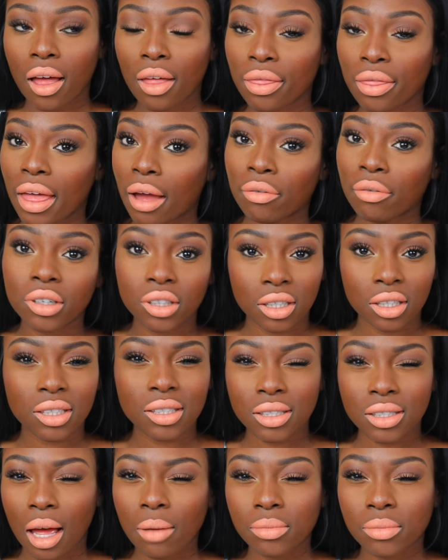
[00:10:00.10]
Now there are
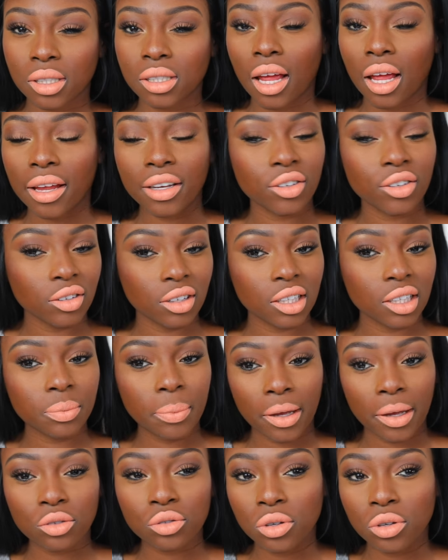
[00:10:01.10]
just some shades on the
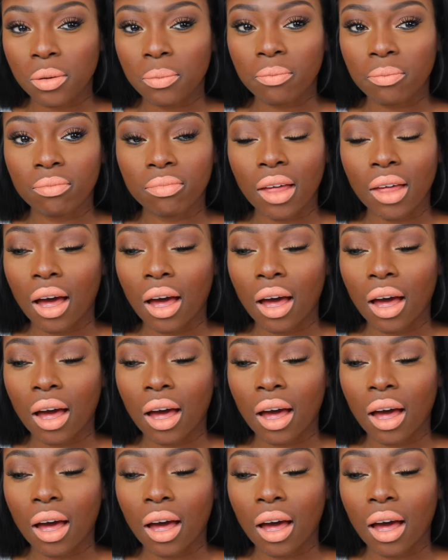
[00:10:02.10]
spectrum